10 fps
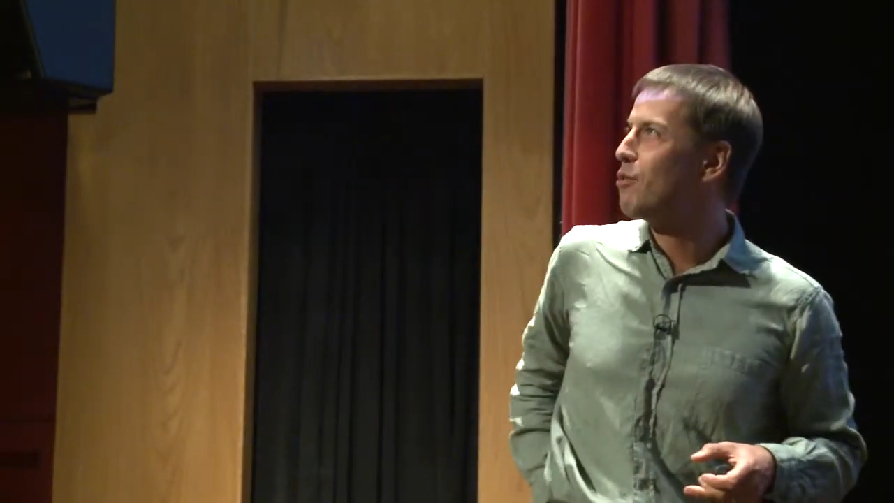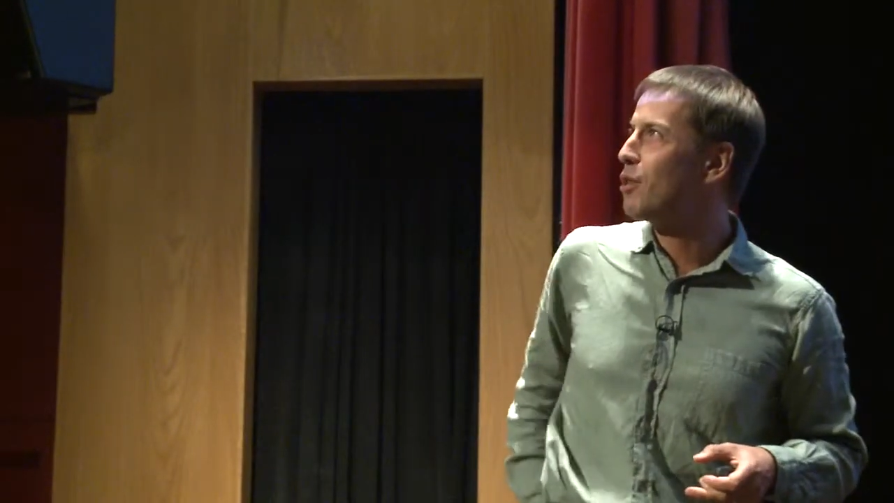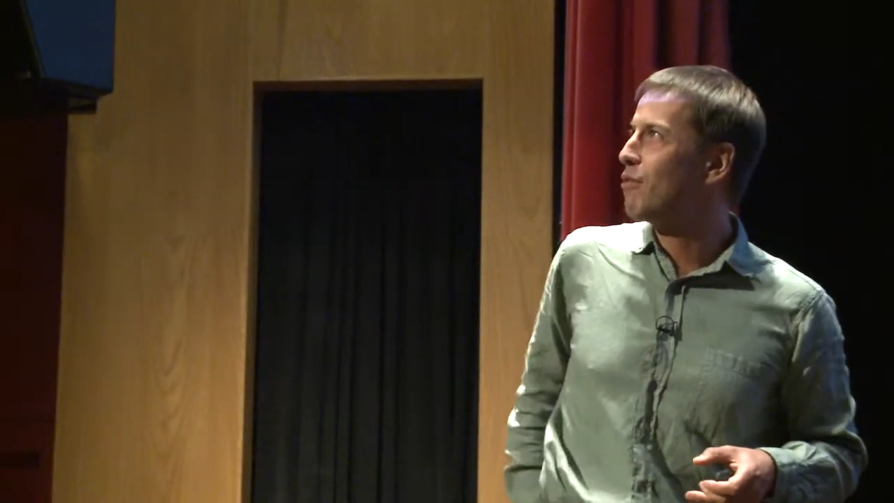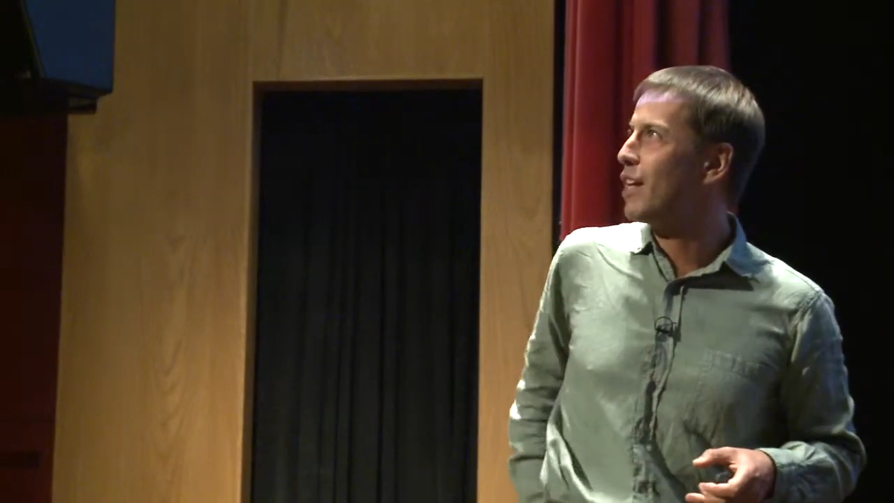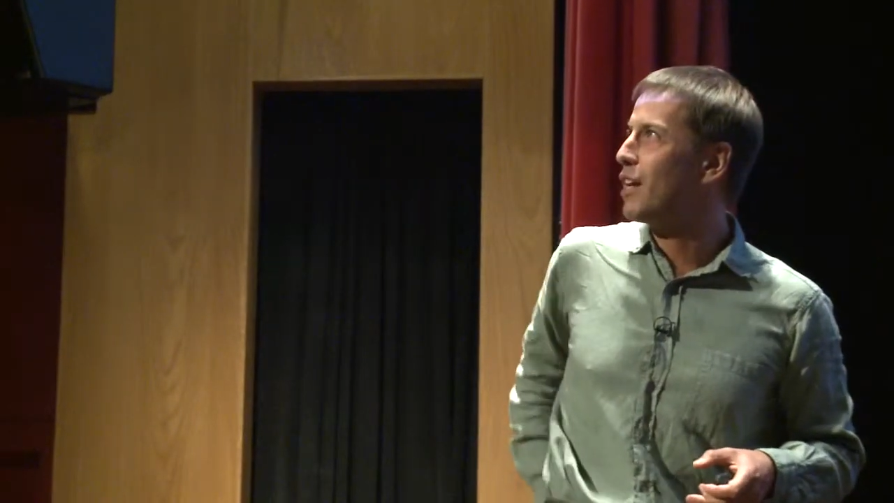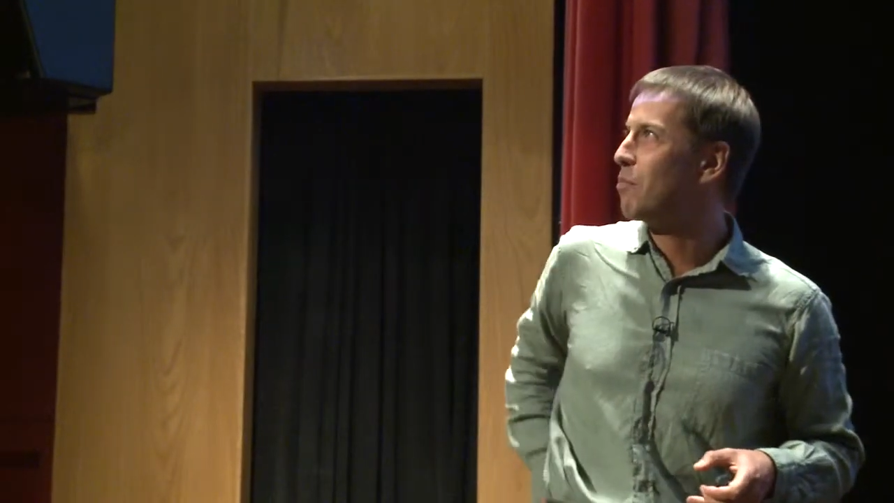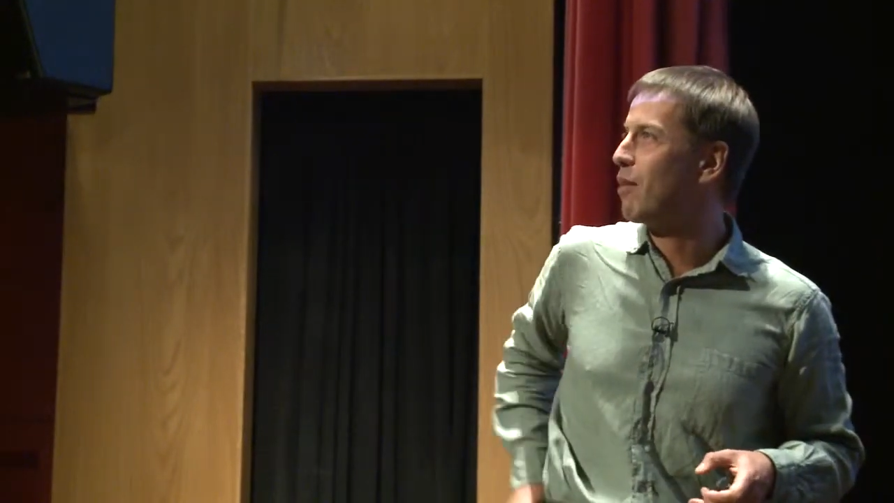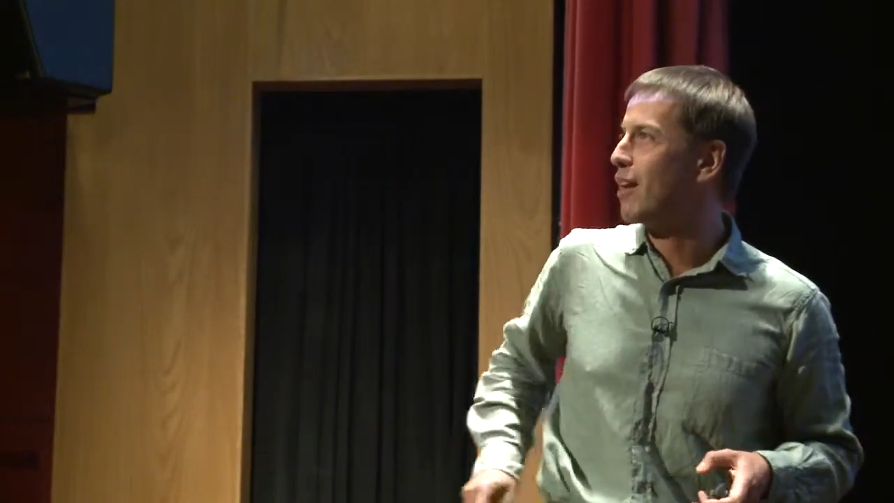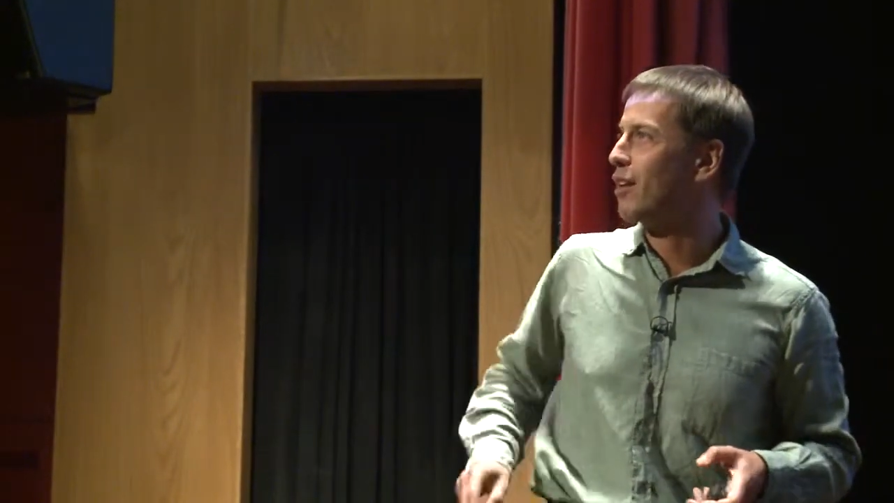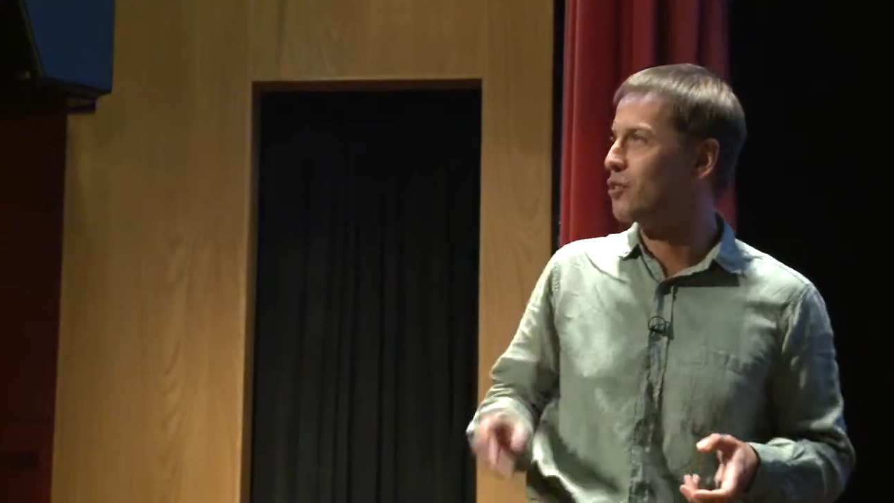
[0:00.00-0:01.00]
you know your
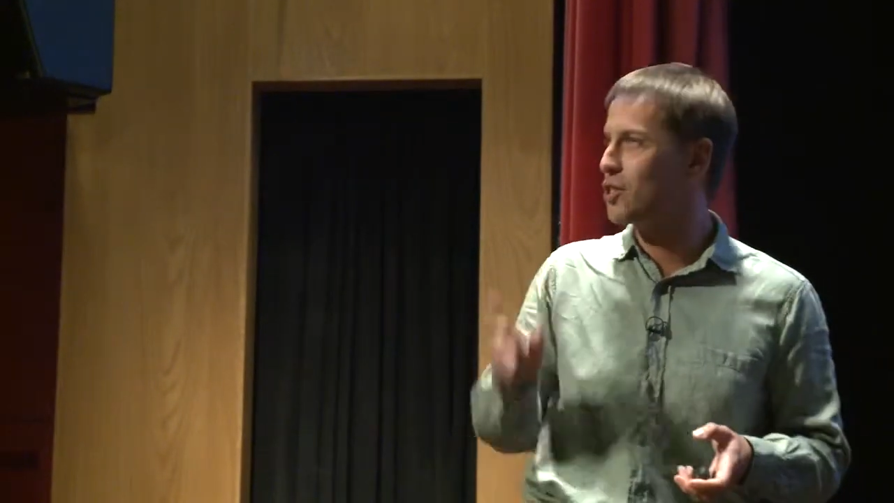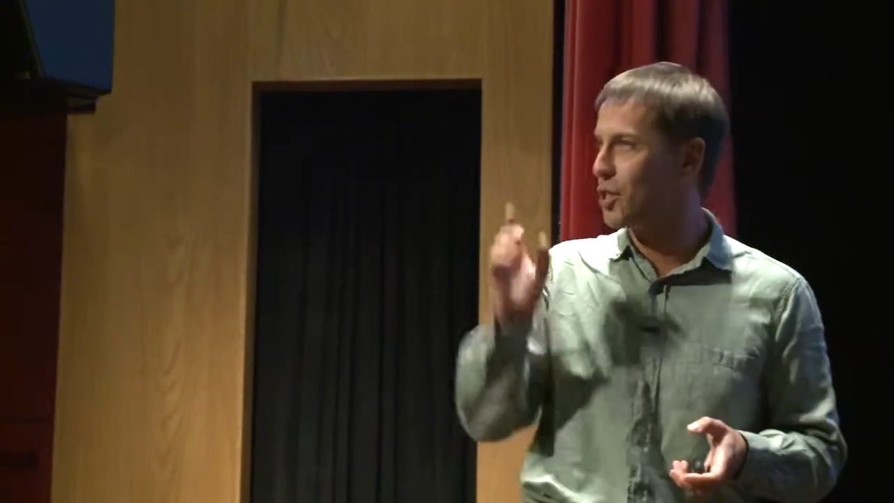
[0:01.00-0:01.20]
Radio Player